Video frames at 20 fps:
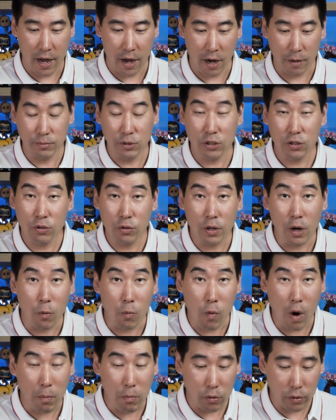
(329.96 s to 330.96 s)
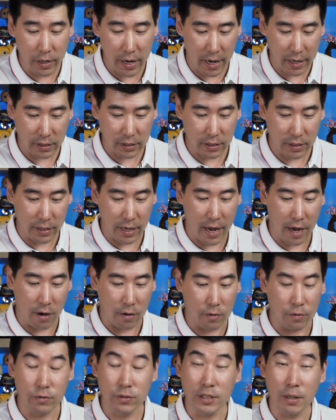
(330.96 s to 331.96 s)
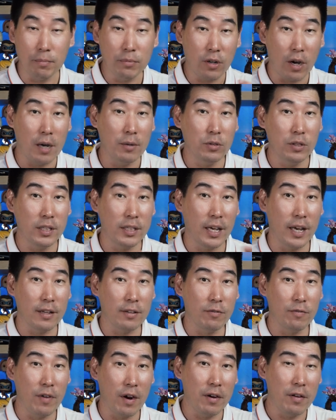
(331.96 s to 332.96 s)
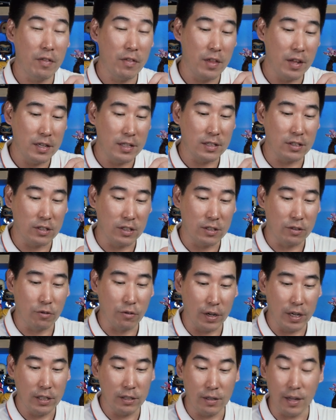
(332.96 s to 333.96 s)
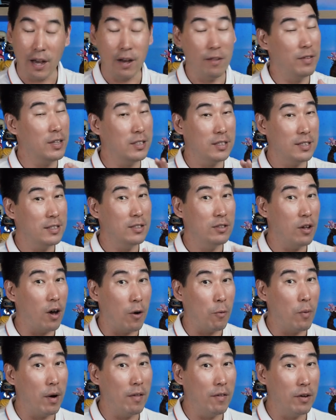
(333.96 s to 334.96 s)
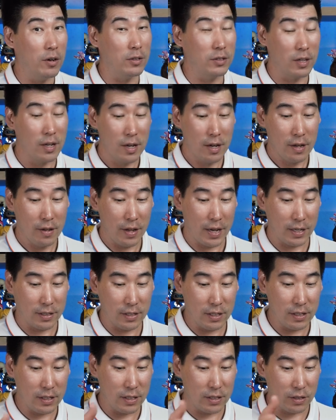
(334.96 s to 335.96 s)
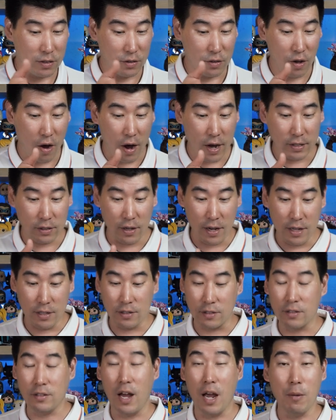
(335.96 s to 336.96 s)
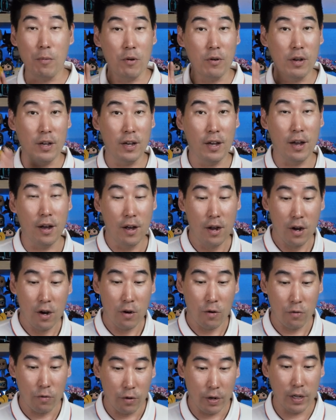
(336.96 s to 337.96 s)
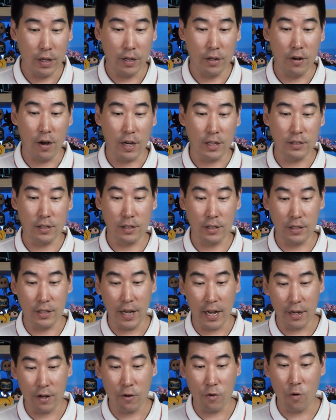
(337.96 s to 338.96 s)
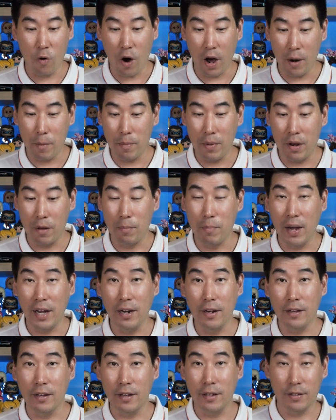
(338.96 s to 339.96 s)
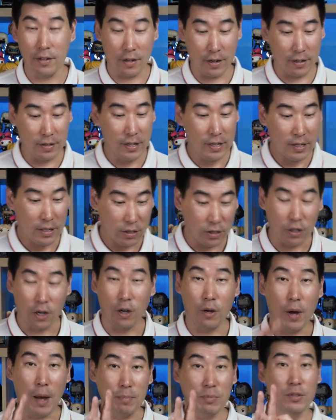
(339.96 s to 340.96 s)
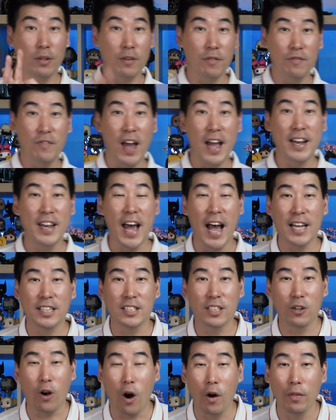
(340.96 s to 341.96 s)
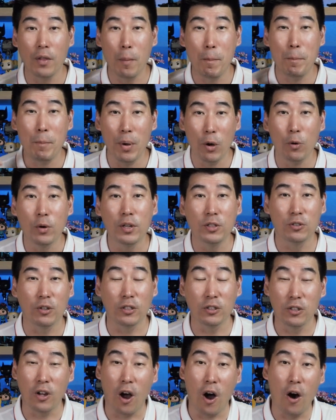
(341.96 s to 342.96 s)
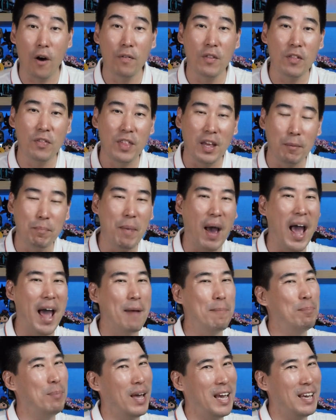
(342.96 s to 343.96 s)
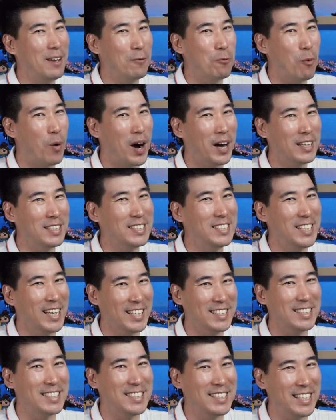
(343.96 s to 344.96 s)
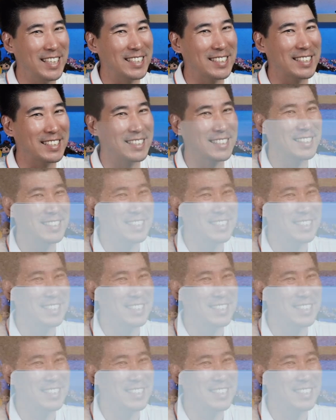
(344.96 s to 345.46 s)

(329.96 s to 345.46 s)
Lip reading: I'm just doing a wobble test. Now sometimes you get very thin screens. Now this is not one of those things, this is nice and stable here, really nice, and can take quite a bit of beating in here. So absolutely fantastic on the build construction on the ThinkPad P1 Gen 6.